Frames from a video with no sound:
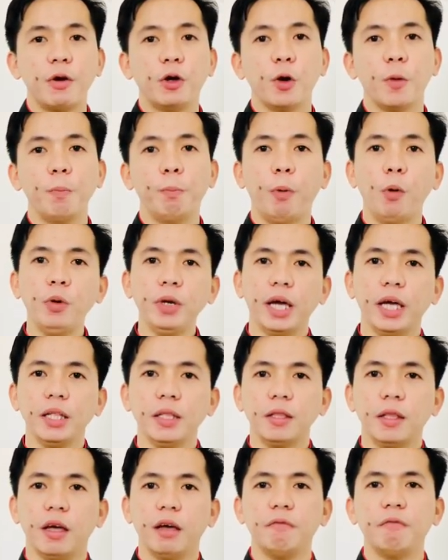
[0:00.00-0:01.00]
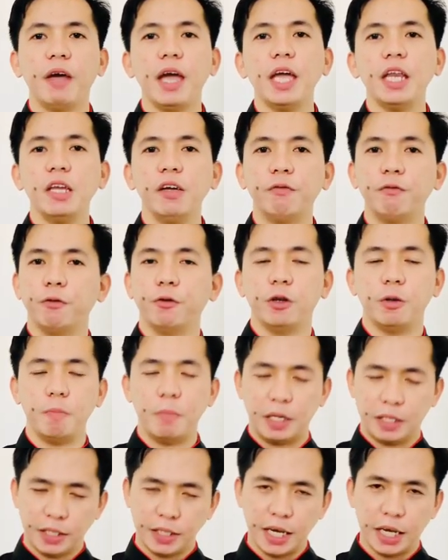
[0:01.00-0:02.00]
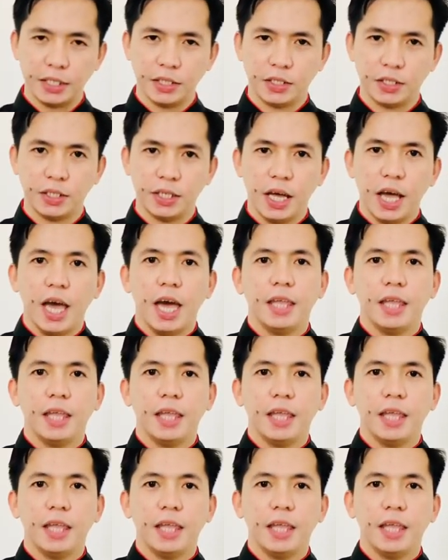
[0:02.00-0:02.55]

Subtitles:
component of any food business.